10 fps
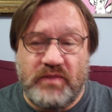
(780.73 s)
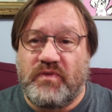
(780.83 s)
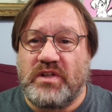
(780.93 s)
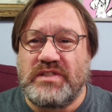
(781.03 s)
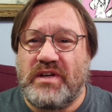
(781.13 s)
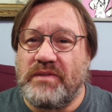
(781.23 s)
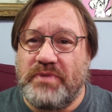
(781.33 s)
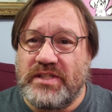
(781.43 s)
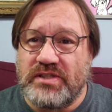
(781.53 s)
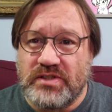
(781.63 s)
first of all, the
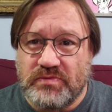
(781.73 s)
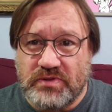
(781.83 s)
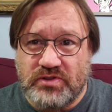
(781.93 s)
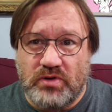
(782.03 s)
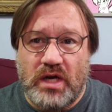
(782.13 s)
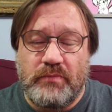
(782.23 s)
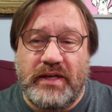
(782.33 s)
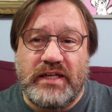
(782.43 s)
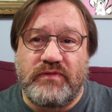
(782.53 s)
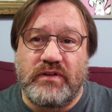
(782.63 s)
pictures were drawn by
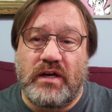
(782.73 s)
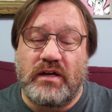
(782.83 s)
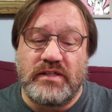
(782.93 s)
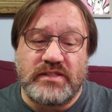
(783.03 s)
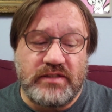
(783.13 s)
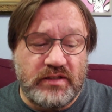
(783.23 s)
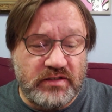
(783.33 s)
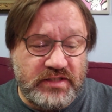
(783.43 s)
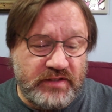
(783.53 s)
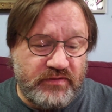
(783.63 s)
different artists, so they
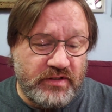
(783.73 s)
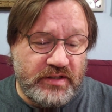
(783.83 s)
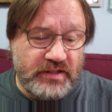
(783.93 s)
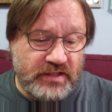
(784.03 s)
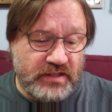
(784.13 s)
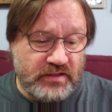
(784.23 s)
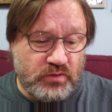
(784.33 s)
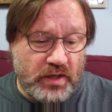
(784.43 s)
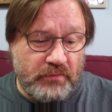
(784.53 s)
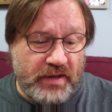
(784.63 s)
looked different they didn't
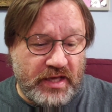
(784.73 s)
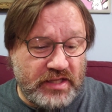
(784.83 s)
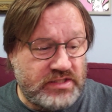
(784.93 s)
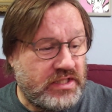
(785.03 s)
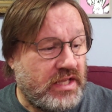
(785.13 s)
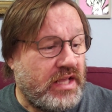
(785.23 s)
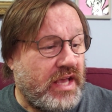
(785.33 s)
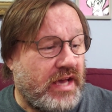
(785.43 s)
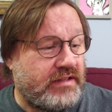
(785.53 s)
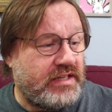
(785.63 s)
quite match.
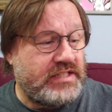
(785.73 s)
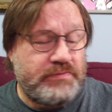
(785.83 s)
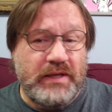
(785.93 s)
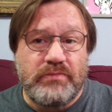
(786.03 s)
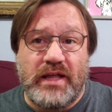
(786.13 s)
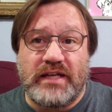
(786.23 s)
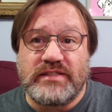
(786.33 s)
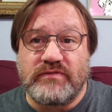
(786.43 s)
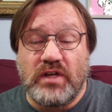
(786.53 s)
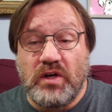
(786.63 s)
And then these big blocks
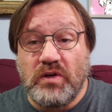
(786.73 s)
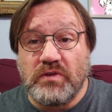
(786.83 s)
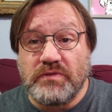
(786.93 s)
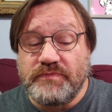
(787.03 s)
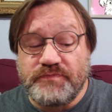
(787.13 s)
of code,